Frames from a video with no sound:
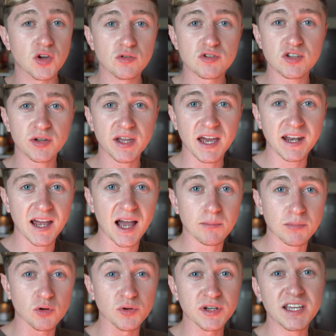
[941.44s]
can also get an
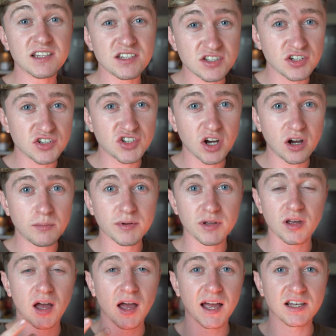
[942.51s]
app called
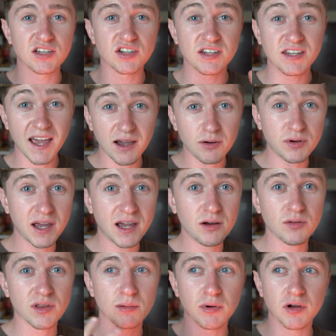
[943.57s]
InstaShop and
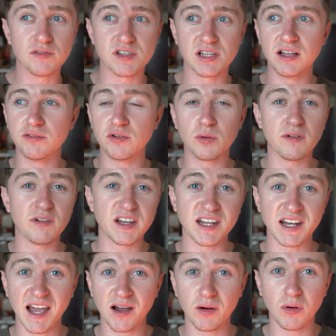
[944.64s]
Now they both deliver within
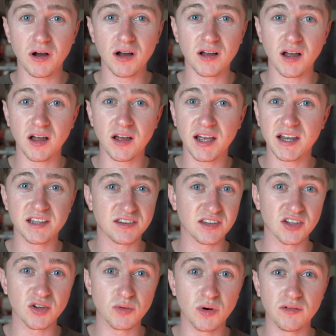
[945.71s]
an hour
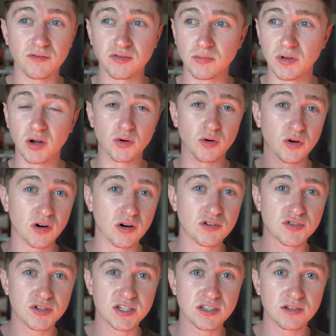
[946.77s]
anything you want from local
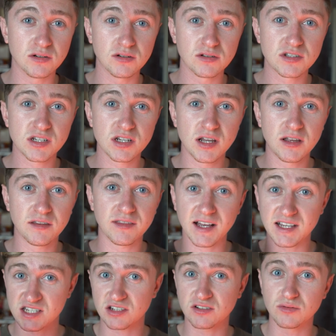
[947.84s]
grocery stores.
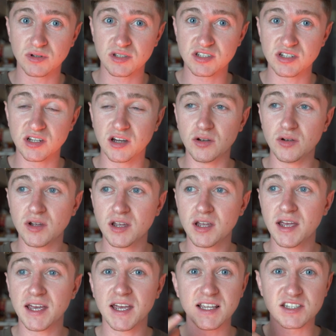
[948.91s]
That's a good one to know.
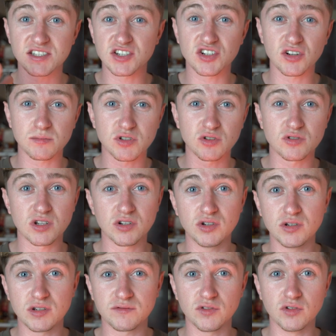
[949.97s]
InstaShop's also
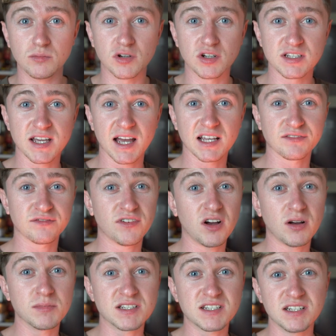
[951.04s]
useful because it has
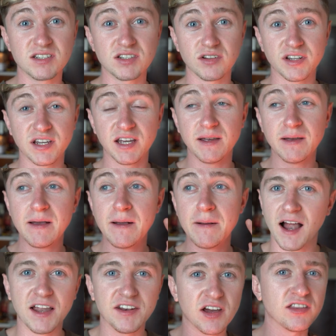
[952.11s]
pharmacies on it
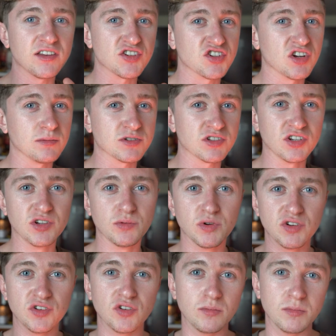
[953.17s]
and other shops that you
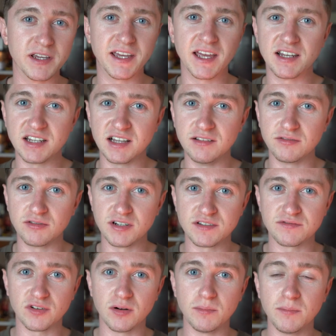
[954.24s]
wouldn't normally get deliveries
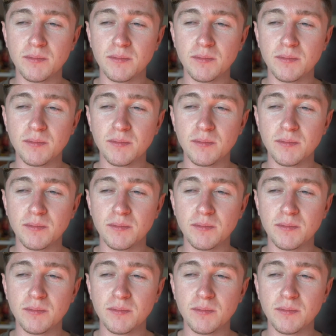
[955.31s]
from,